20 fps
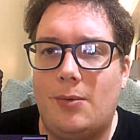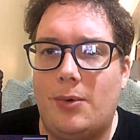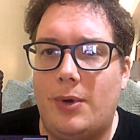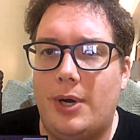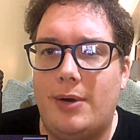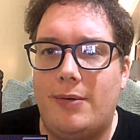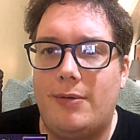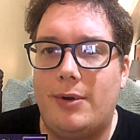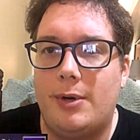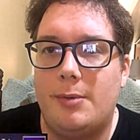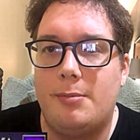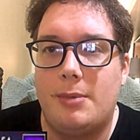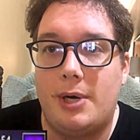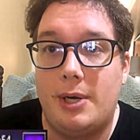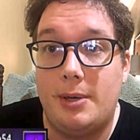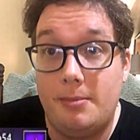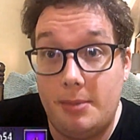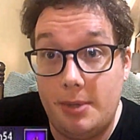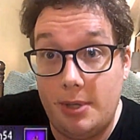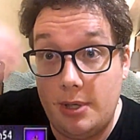Whatever it
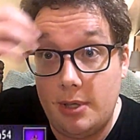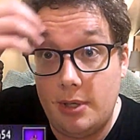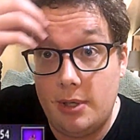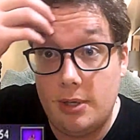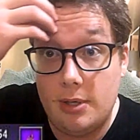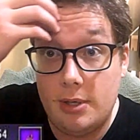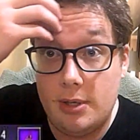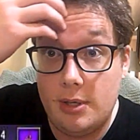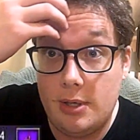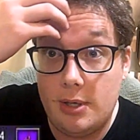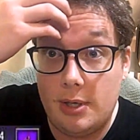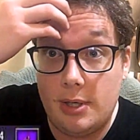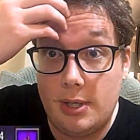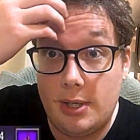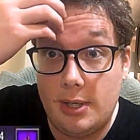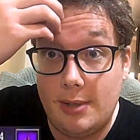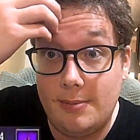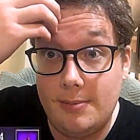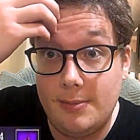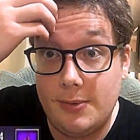might be.
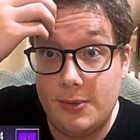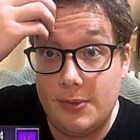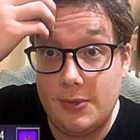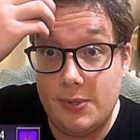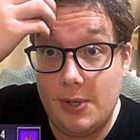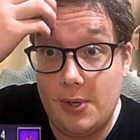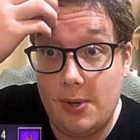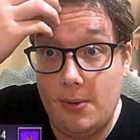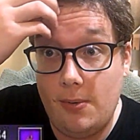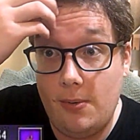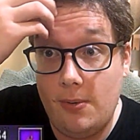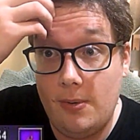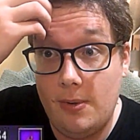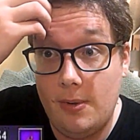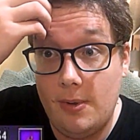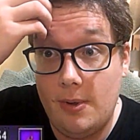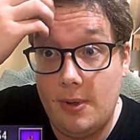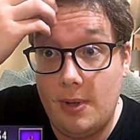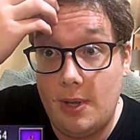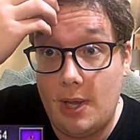So
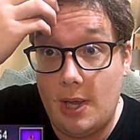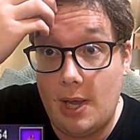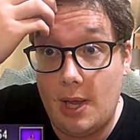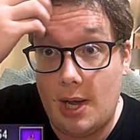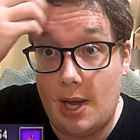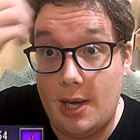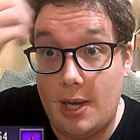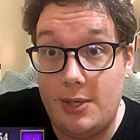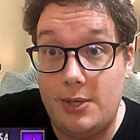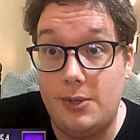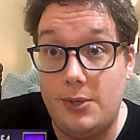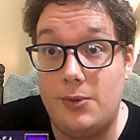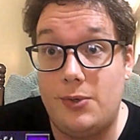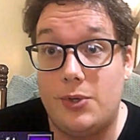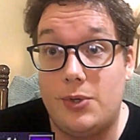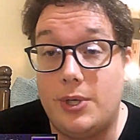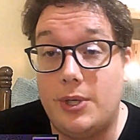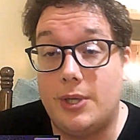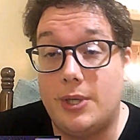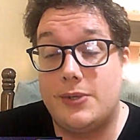I do
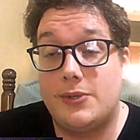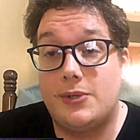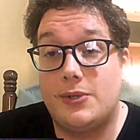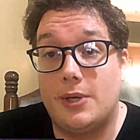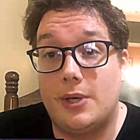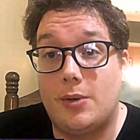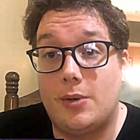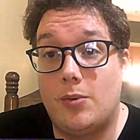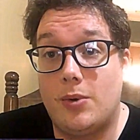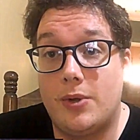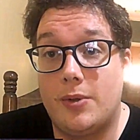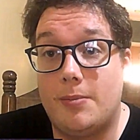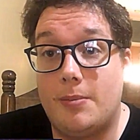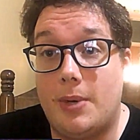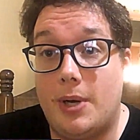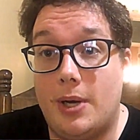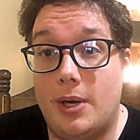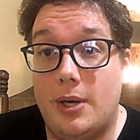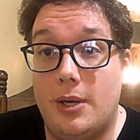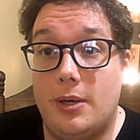tend to stick with
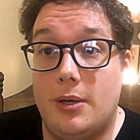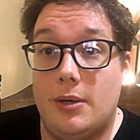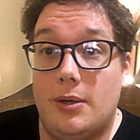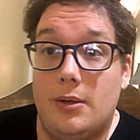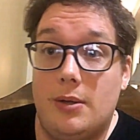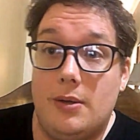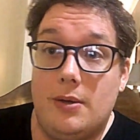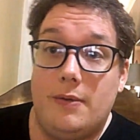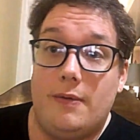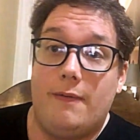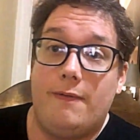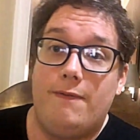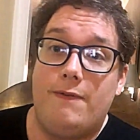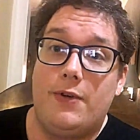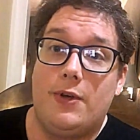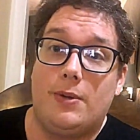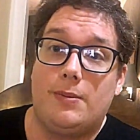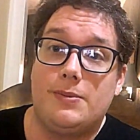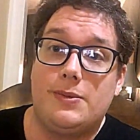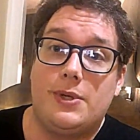my
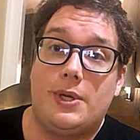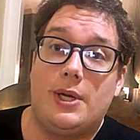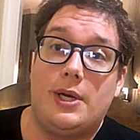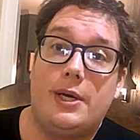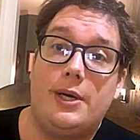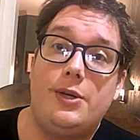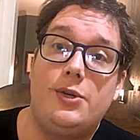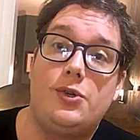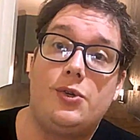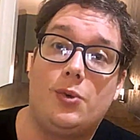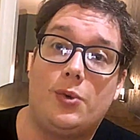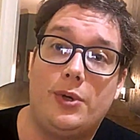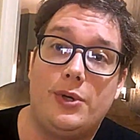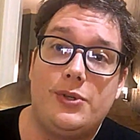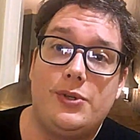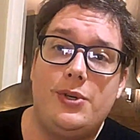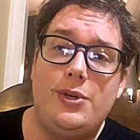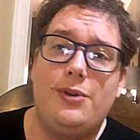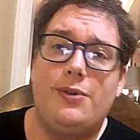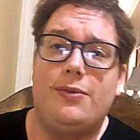films that I
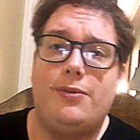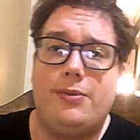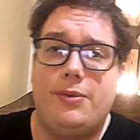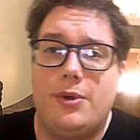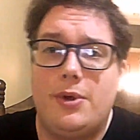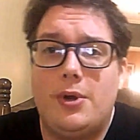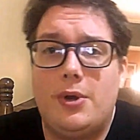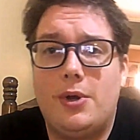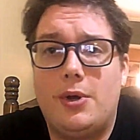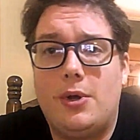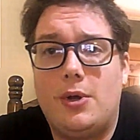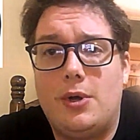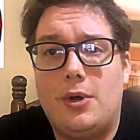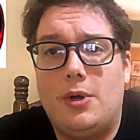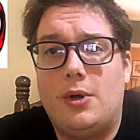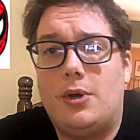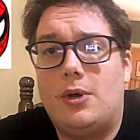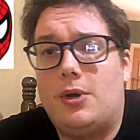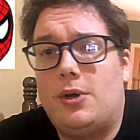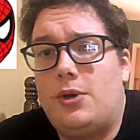enjoy. So
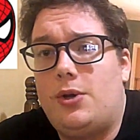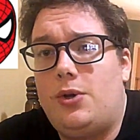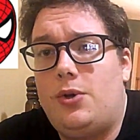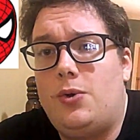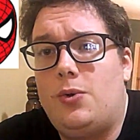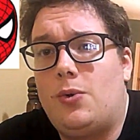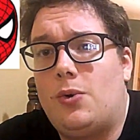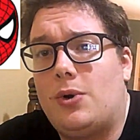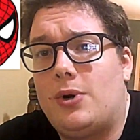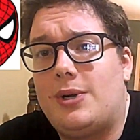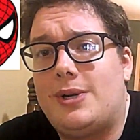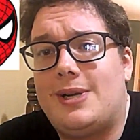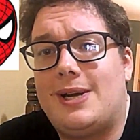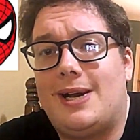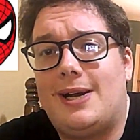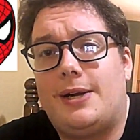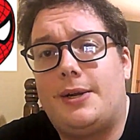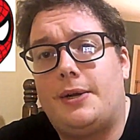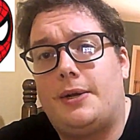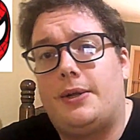you are
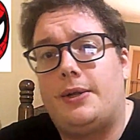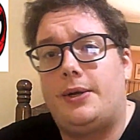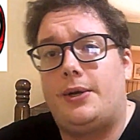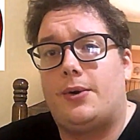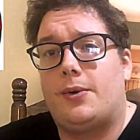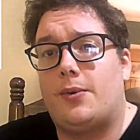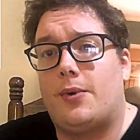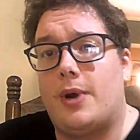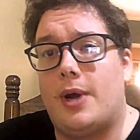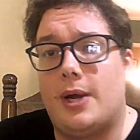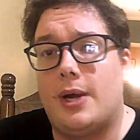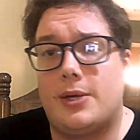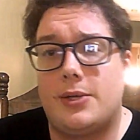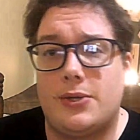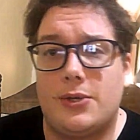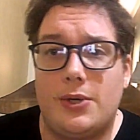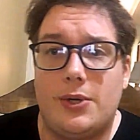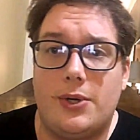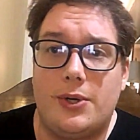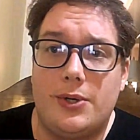technically correct,
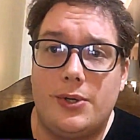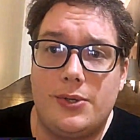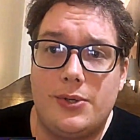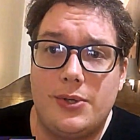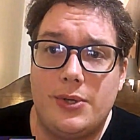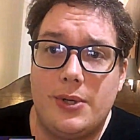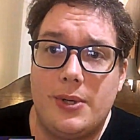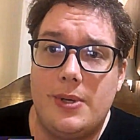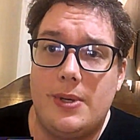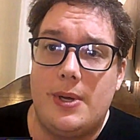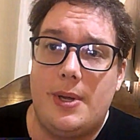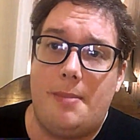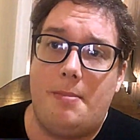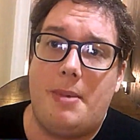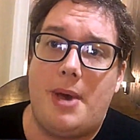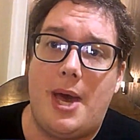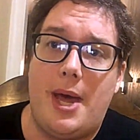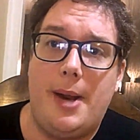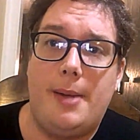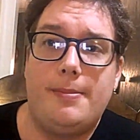sirs
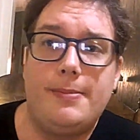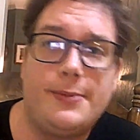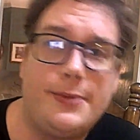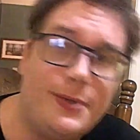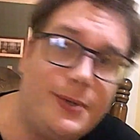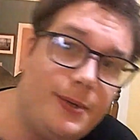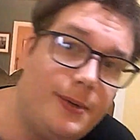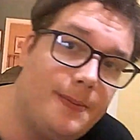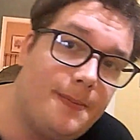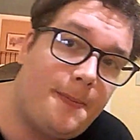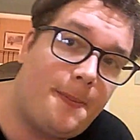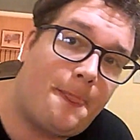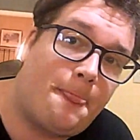and madams.